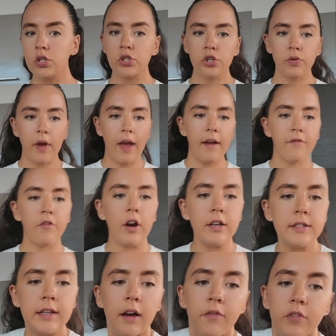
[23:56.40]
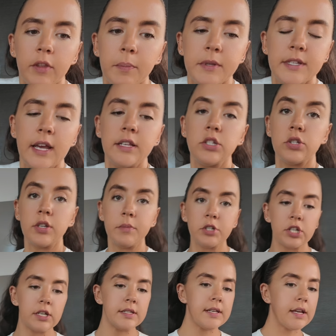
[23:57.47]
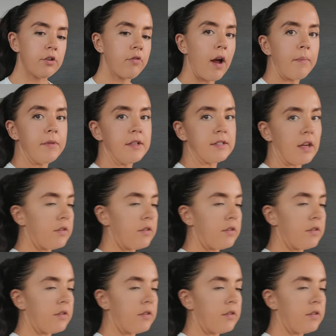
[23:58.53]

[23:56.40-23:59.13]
2 air fryers now for the potatoes. So I'm just going to grab these